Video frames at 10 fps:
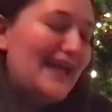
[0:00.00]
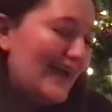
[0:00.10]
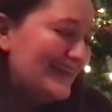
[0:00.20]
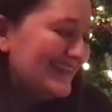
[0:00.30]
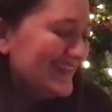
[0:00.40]

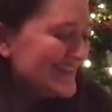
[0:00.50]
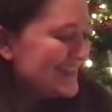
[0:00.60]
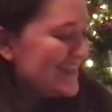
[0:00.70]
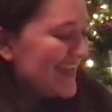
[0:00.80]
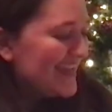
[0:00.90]
that, is
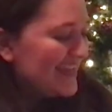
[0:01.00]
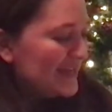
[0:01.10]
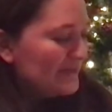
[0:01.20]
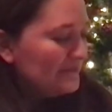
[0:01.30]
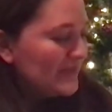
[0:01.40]

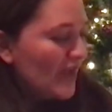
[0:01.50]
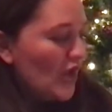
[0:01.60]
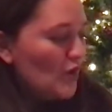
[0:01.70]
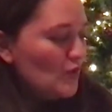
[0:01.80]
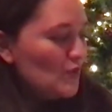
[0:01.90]
saying,
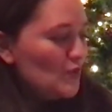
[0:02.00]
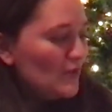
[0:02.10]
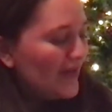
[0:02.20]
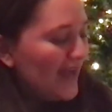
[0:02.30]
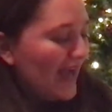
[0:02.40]

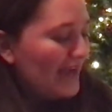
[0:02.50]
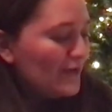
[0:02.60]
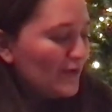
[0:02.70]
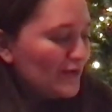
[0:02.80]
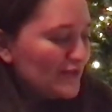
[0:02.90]
Ooh, I
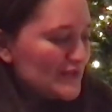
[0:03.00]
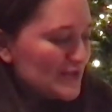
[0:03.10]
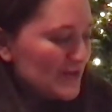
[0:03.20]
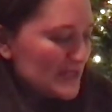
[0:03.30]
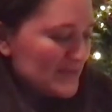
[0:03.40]
ordered this
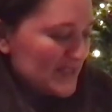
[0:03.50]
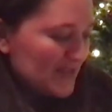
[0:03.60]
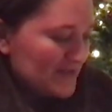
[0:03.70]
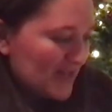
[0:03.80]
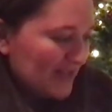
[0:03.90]
Christmas
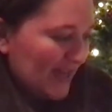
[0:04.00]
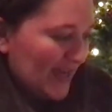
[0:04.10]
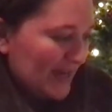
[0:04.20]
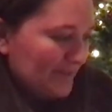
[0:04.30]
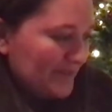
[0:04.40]
gift
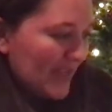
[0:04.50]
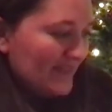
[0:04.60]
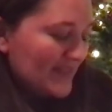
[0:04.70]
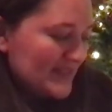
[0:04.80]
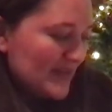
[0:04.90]
online.
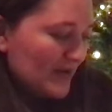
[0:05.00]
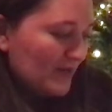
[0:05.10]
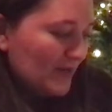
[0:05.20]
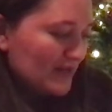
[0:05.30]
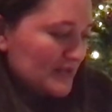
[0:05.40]
That's how it
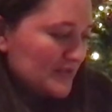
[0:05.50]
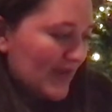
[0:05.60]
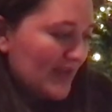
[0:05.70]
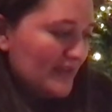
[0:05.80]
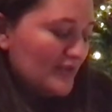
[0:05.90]
works,
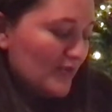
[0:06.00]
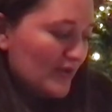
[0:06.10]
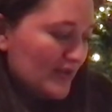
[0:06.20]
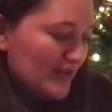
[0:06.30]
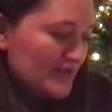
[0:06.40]
right? You
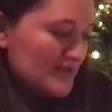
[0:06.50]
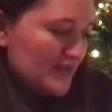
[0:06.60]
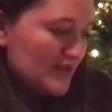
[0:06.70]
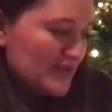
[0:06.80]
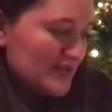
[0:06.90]
order gifts
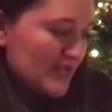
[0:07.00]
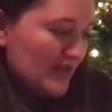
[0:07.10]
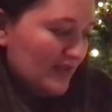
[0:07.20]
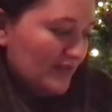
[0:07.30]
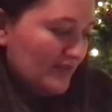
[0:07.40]
for
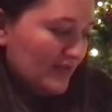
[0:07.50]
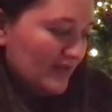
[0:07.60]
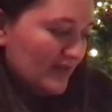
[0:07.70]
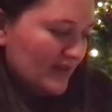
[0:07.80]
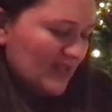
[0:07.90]
yourself?
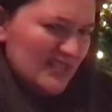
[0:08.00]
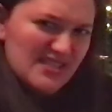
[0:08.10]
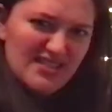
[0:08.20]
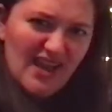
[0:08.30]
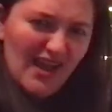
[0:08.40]
It's
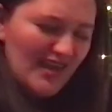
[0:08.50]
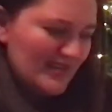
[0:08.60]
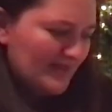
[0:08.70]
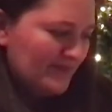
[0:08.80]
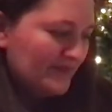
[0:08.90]
not?
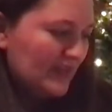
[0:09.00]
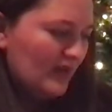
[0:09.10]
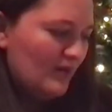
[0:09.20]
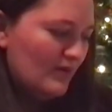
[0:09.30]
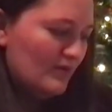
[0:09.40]

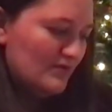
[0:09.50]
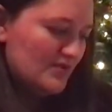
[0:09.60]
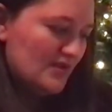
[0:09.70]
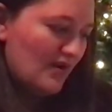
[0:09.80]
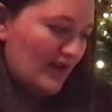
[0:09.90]
Oh,
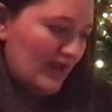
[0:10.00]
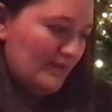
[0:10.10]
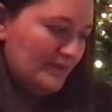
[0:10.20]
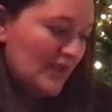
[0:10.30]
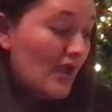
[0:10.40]
sorry.
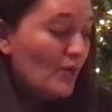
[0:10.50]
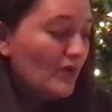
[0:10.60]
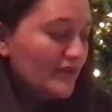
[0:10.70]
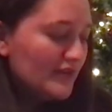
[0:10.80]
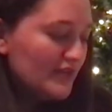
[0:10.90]

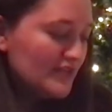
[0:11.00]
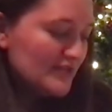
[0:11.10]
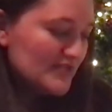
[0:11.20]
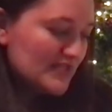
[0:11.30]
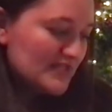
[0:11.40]
Well, the good
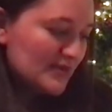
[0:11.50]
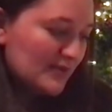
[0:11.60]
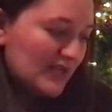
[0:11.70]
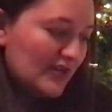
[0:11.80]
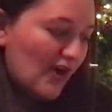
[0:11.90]
news is that
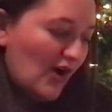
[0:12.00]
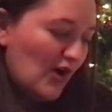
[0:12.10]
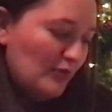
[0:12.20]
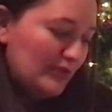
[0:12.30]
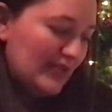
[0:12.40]
we can
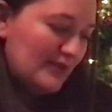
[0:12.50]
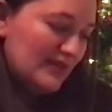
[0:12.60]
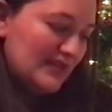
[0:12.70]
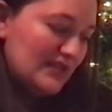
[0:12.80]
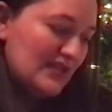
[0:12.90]
all play
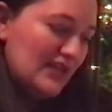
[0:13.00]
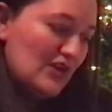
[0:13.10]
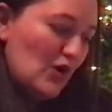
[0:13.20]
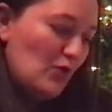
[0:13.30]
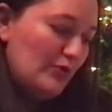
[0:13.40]
with it and
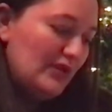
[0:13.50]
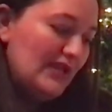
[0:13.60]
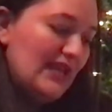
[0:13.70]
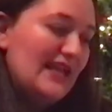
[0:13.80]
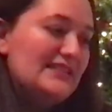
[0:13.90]
open it
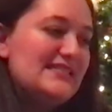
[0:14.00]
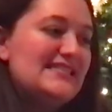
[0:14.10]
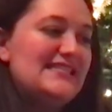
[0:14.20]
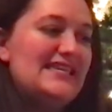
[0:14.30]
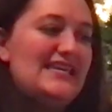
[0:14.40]
and
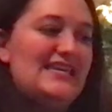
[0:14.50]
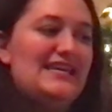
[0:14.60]
see.